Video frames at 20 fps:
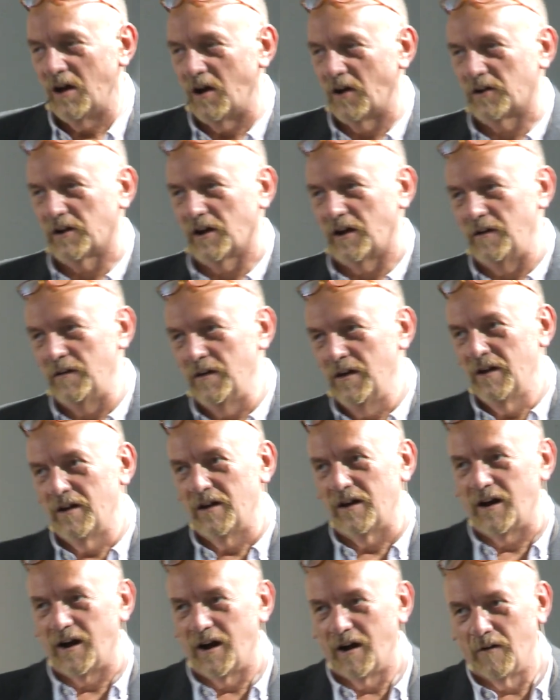Okay.
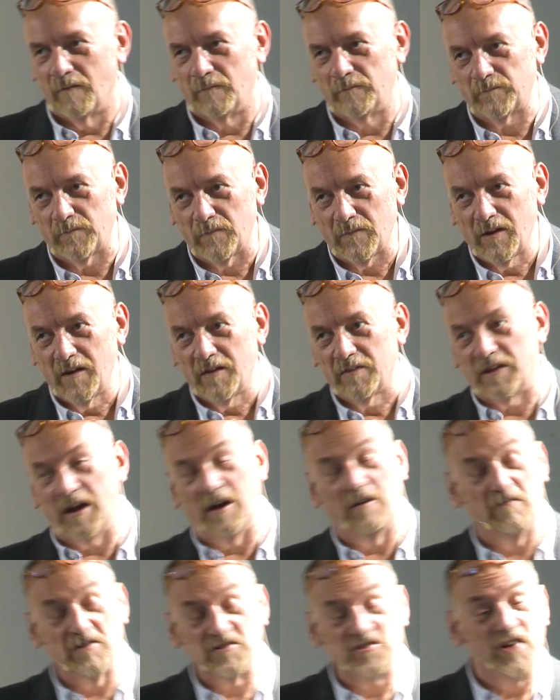
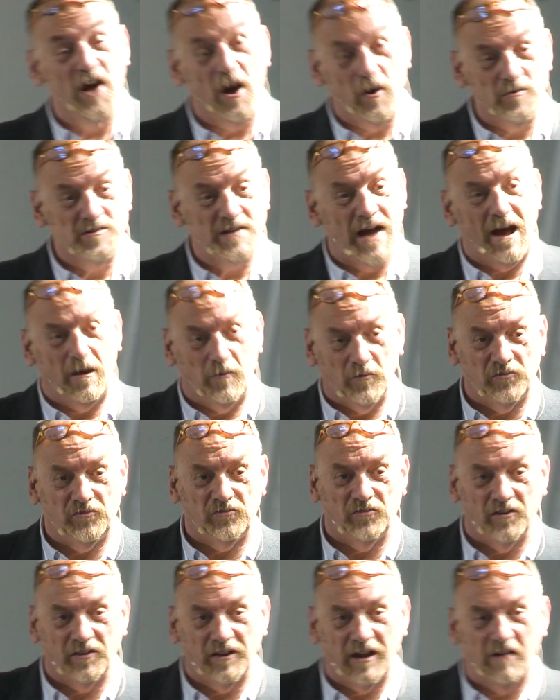There is no doubt
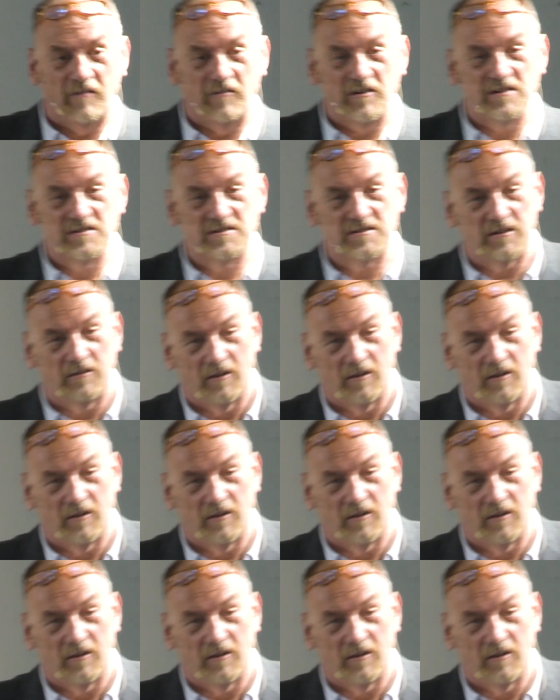that there is,